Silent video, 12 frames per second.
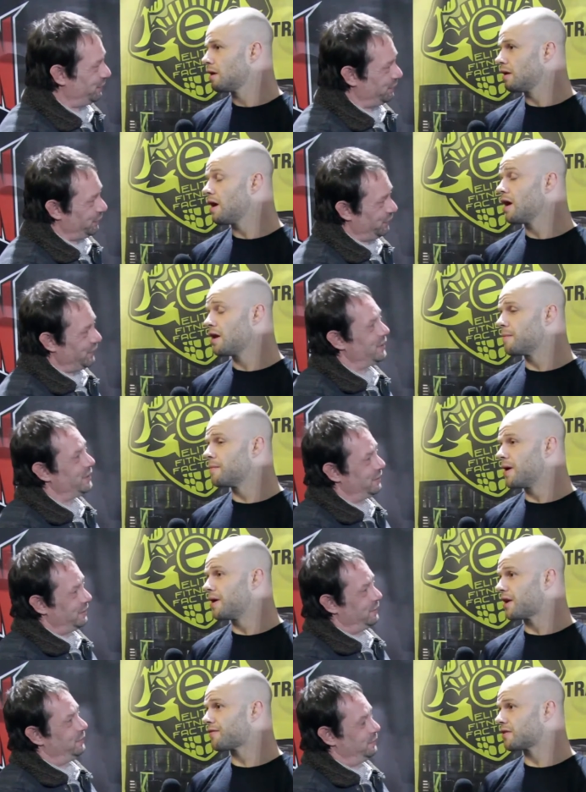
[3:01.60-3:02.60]
Speaker 1: Yeah, in
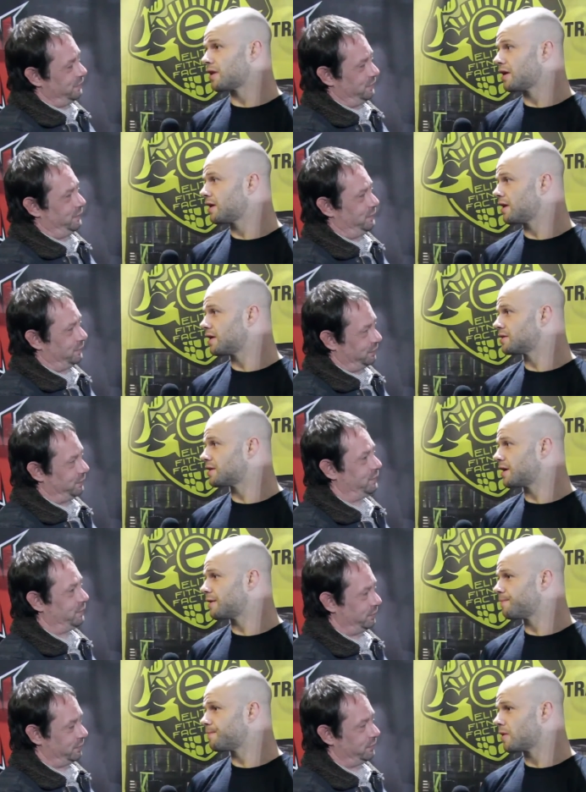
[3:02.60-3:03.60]
MMA definitely. It is
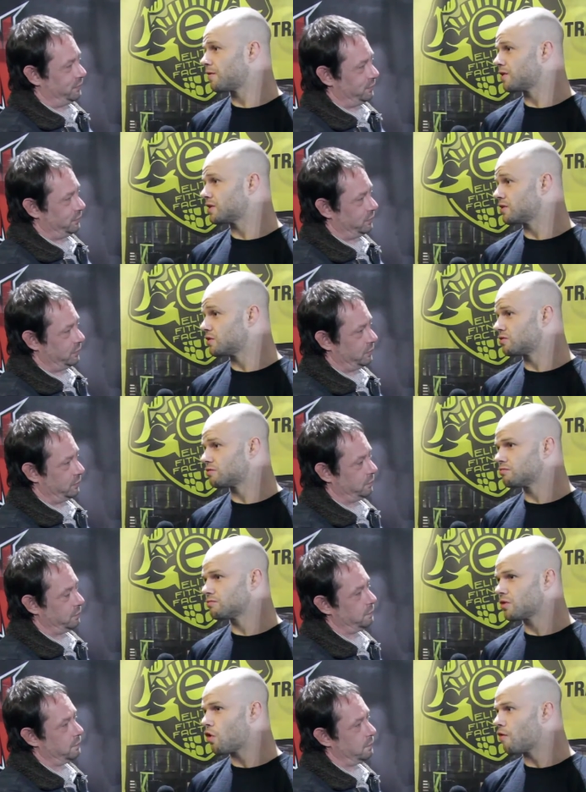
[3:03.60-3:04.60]
um, obviously there's
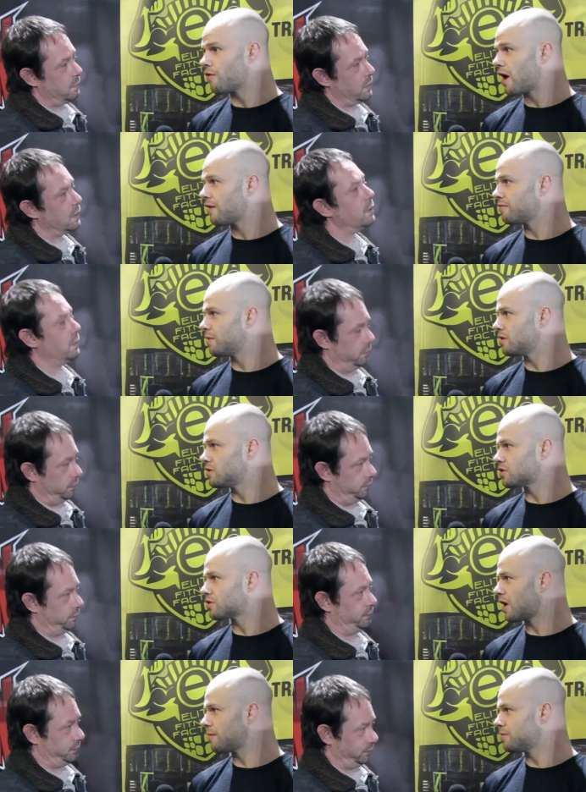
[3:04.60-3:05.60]
over half a million
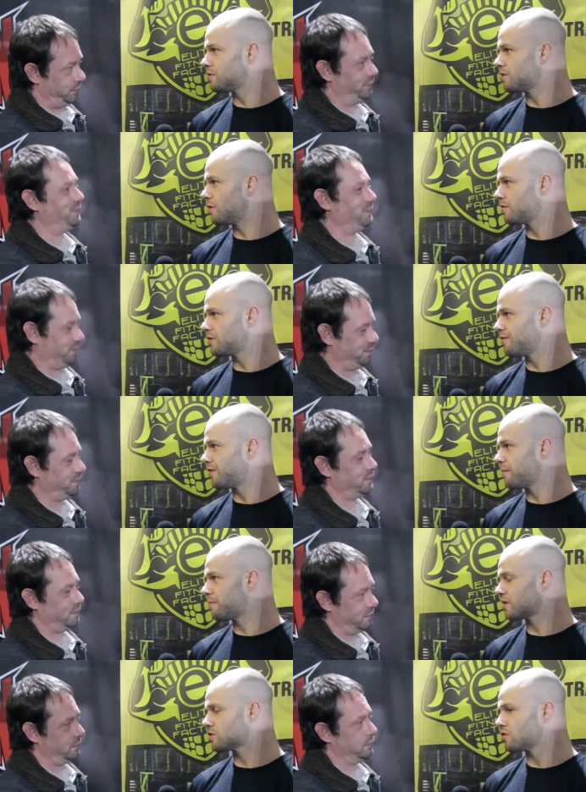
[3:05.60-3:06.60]
subscribers to UFC
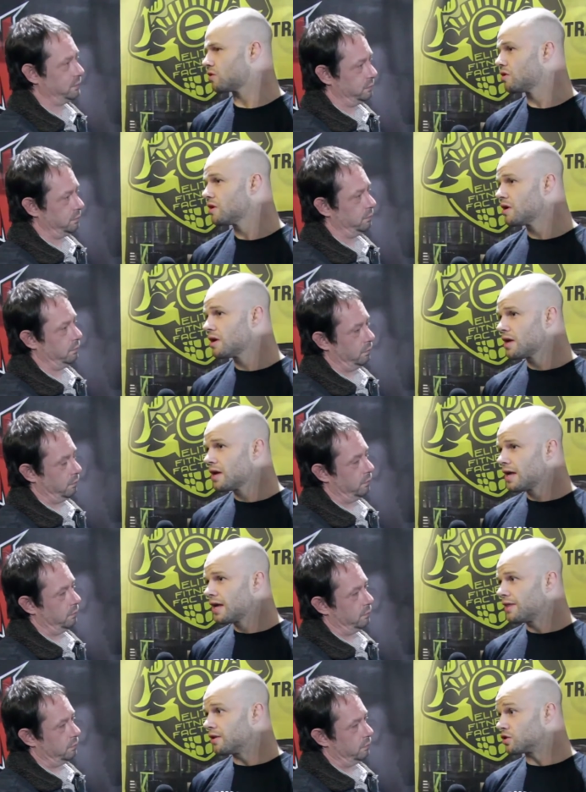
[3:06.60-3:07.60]
Fight Pass, so
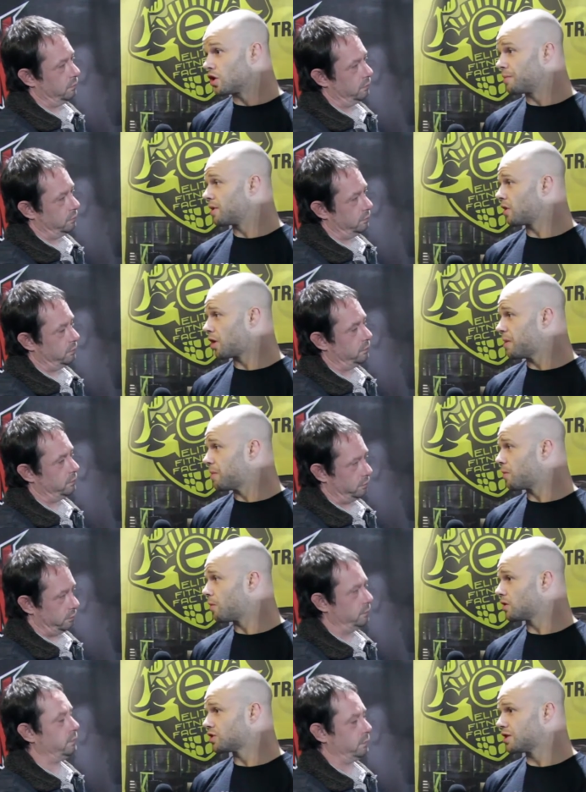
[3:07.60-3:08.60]
there's going to be a lot of people
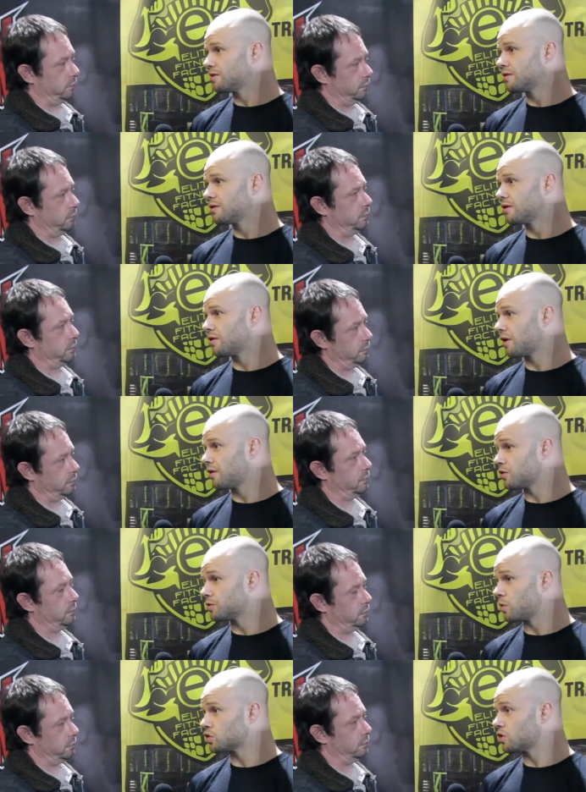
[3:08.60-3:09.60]
watching, you know, and
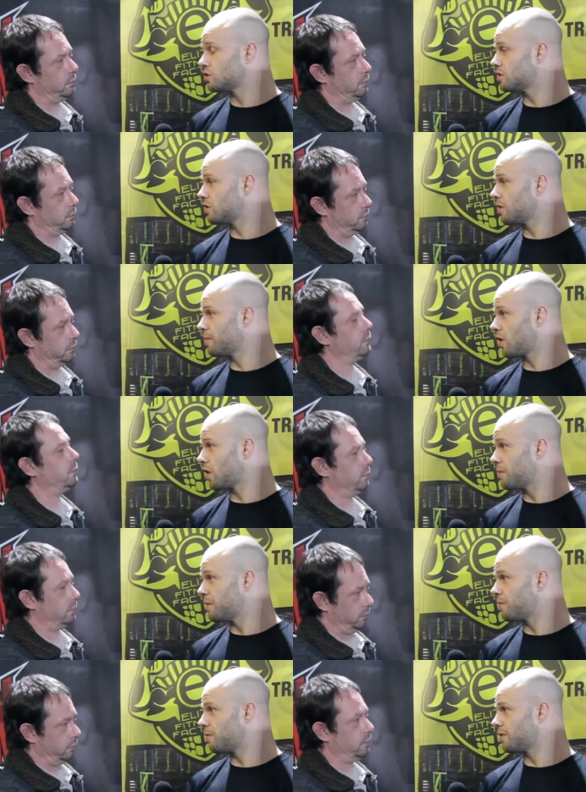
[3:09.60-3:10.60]
there's most certainly going to be a lot of
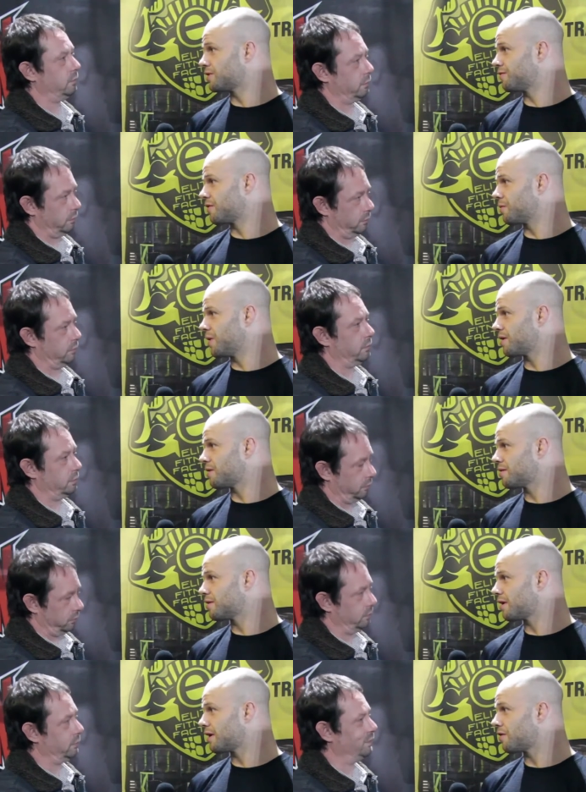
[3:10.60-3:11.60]
people watching from Wigan.
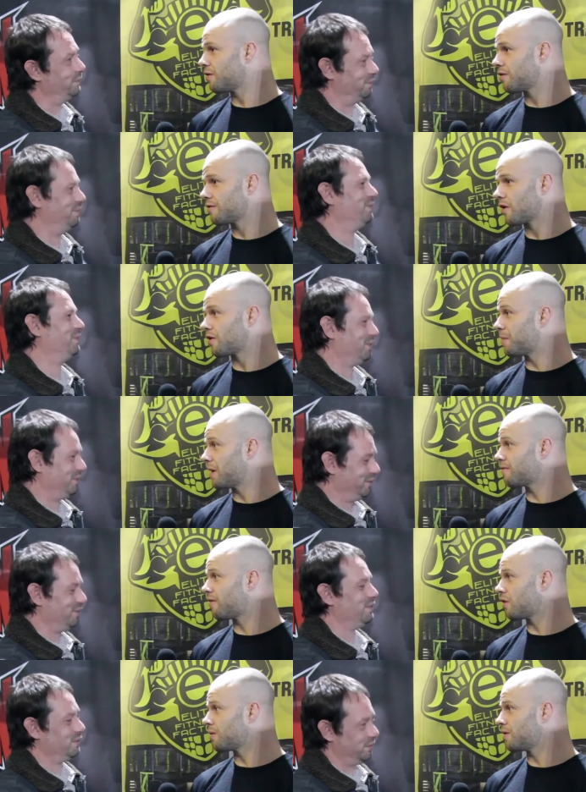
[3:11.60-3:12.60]
I know I've got a big
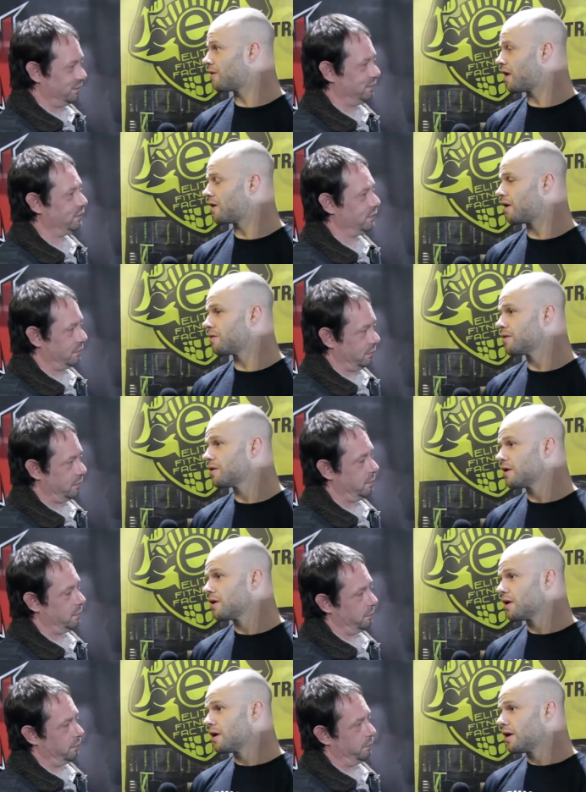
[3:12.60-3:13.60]
following right now.
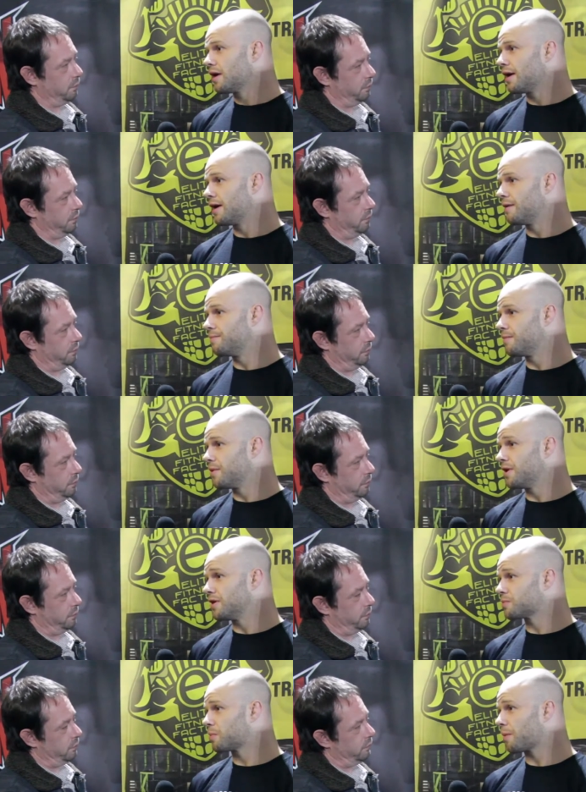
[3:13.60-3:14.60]
Um, and
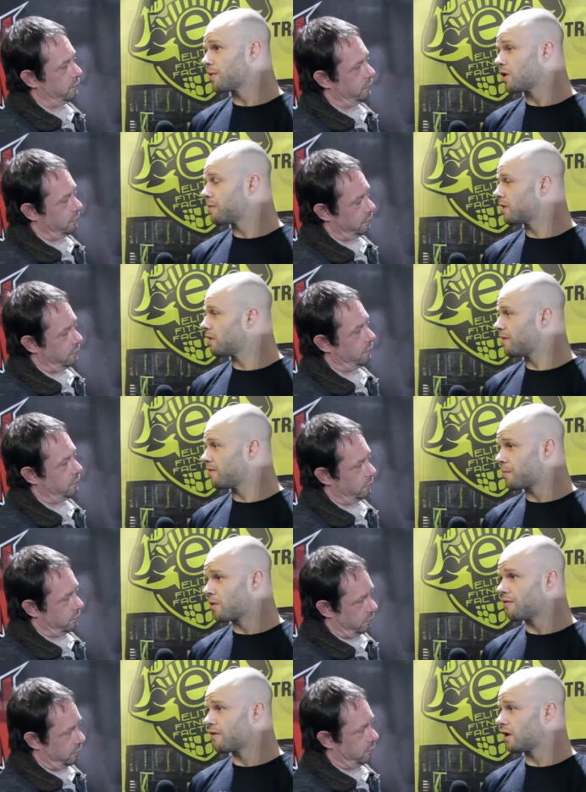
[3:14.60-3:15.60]
it's probably going to be a little bit of a
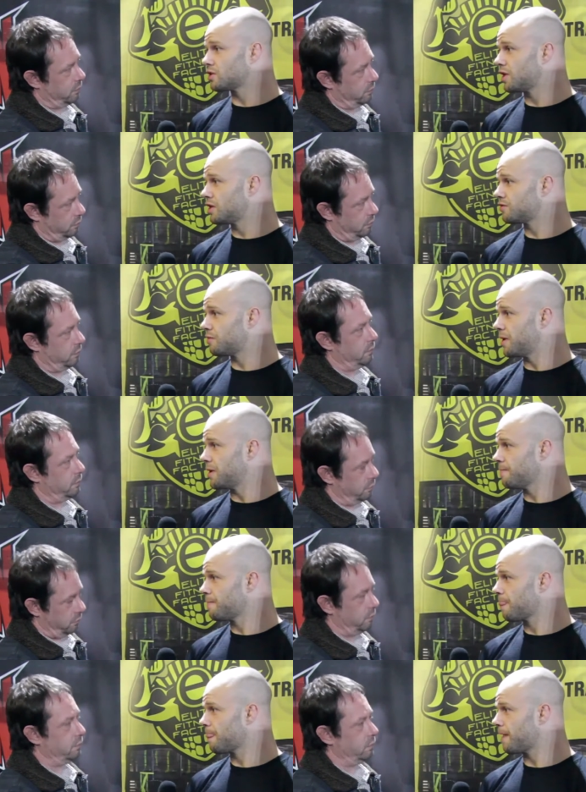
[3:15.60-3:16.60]
profile change for me
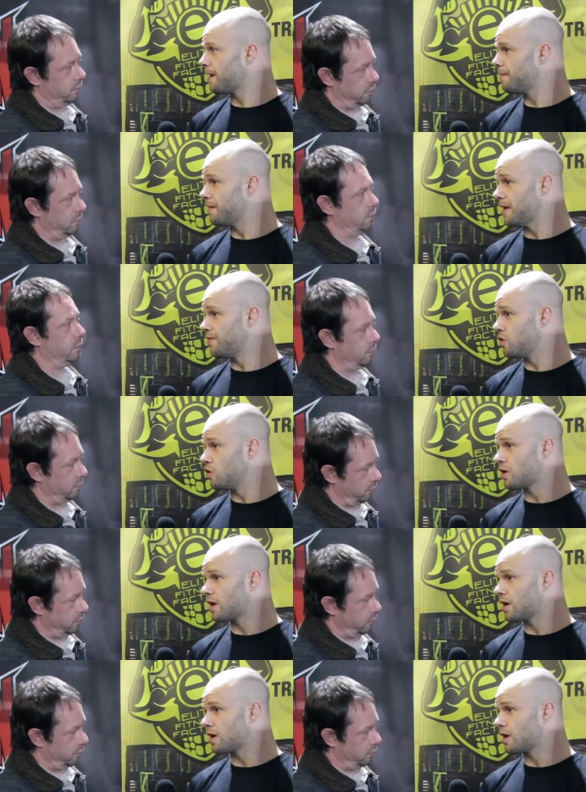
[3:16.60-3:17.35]
um, in the